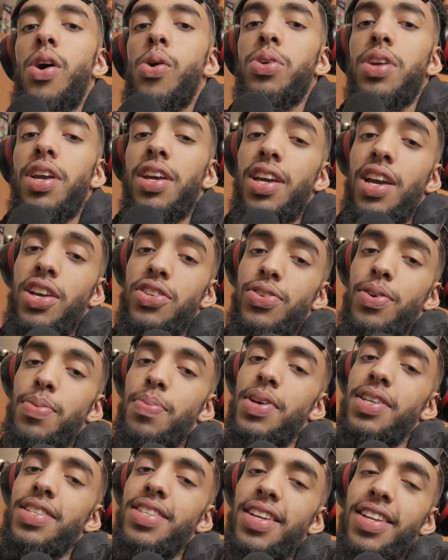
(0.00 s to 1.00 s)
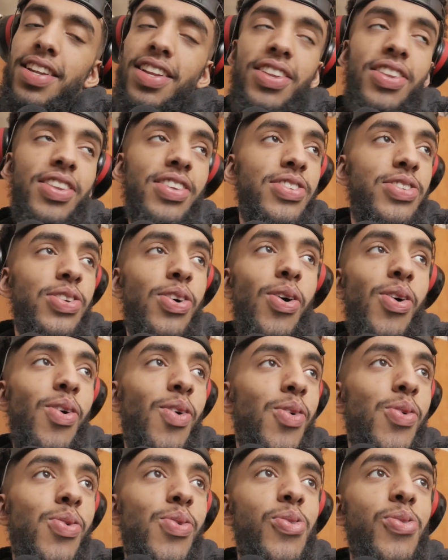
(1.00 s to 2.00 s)
Okay guys, so basically this
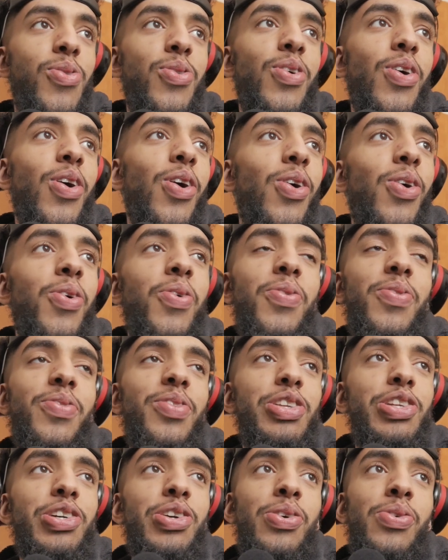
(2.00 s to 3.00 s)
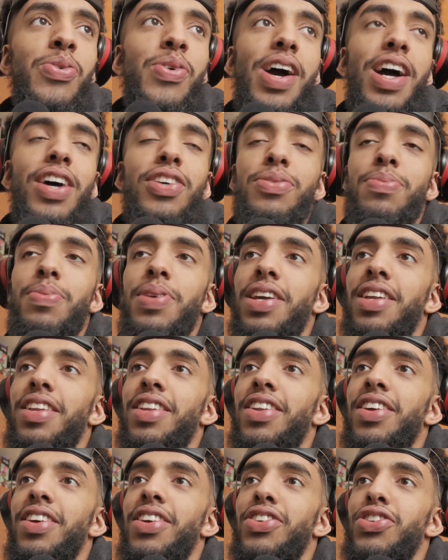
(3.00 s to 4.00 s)
whole video has
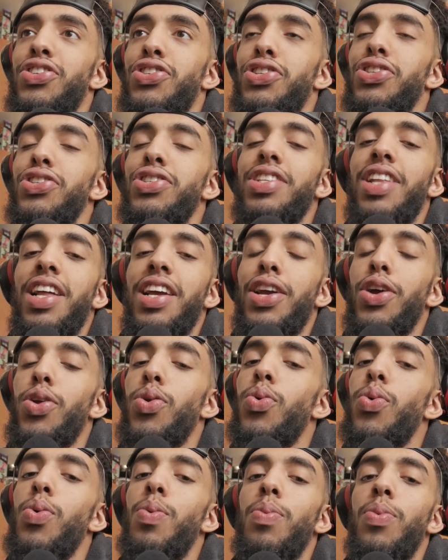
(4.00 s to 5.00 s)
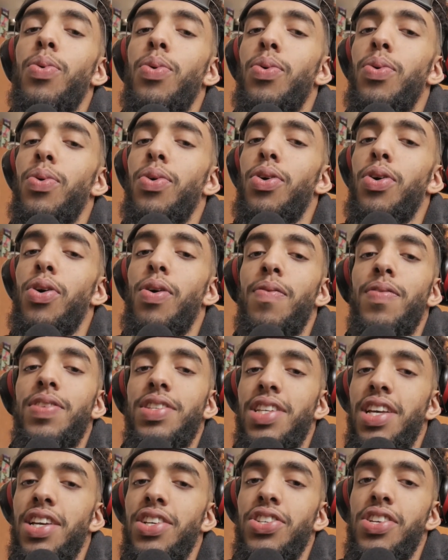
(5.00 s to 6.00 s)
been just like a normal
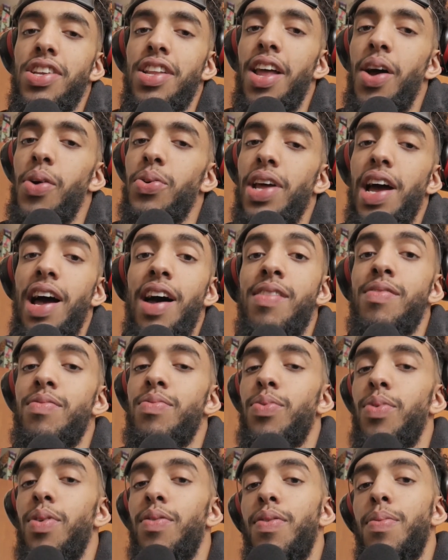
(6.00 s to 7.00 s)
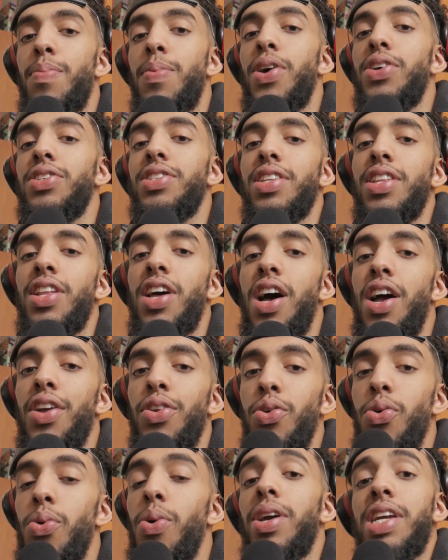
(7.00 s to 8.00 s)
conversation I would have with a person that I
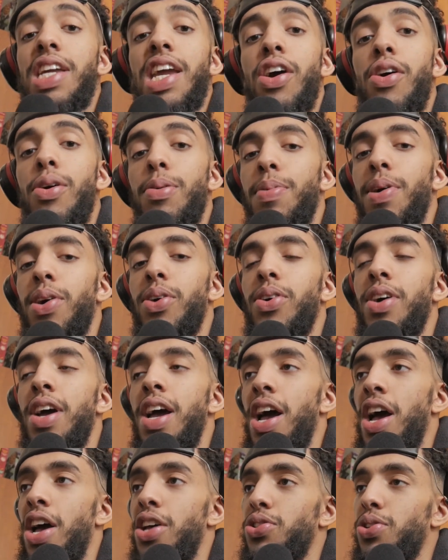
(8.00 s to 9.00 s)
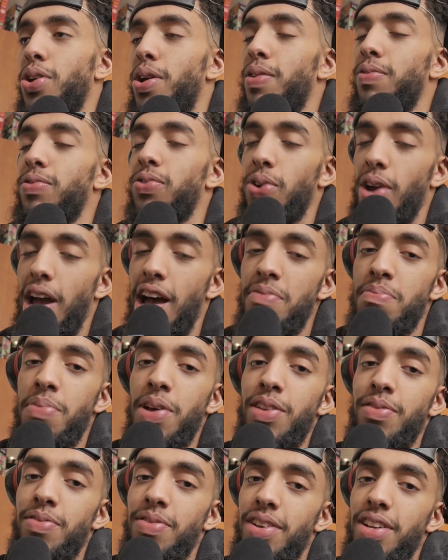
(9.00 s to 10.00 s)
know and care about. So if you have
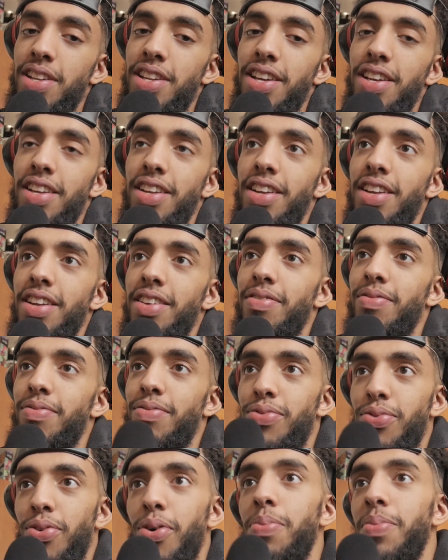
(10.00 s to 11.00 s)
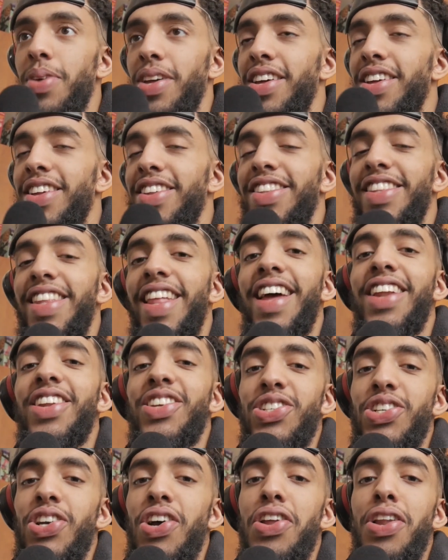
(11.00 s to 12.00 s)
benefited from it, then
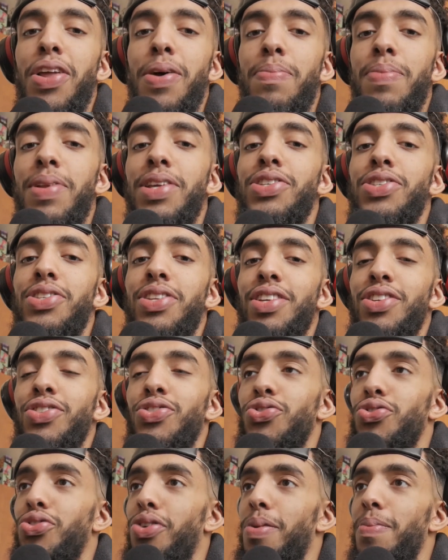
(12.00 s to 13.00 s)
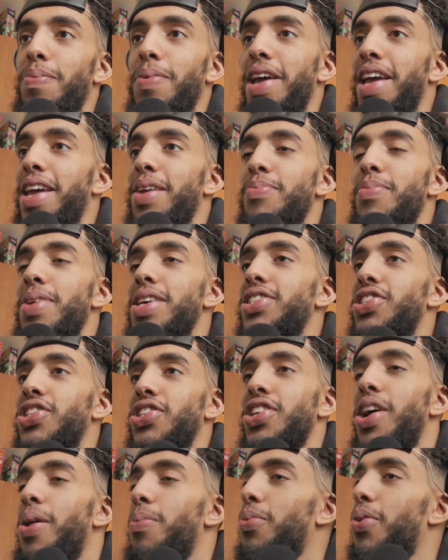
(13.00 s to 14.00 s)
inshallah please drop a
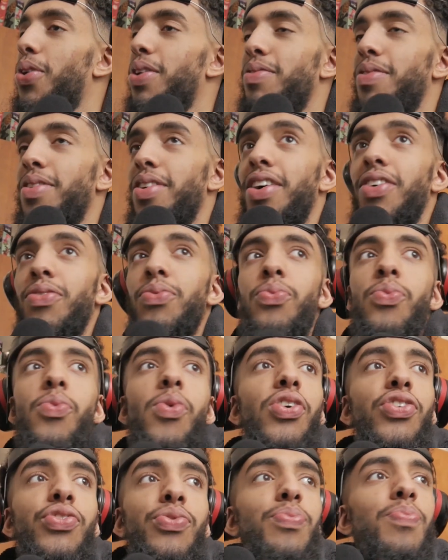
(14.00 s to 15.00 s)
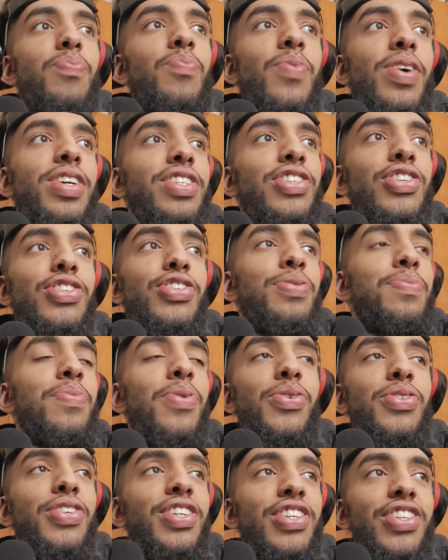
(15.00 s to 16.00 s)
message. I'm not even, what message
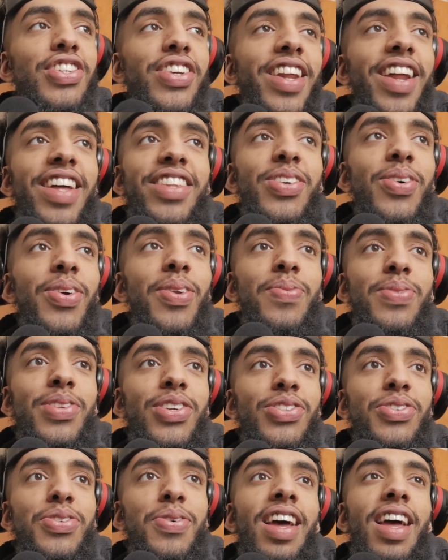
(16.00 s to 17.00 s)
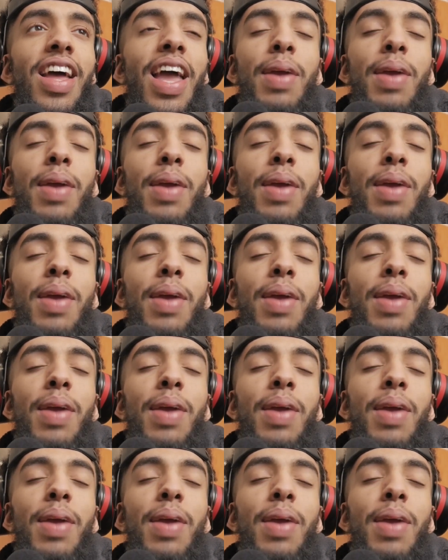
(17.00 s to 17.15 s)
emoji should I tell them to drop?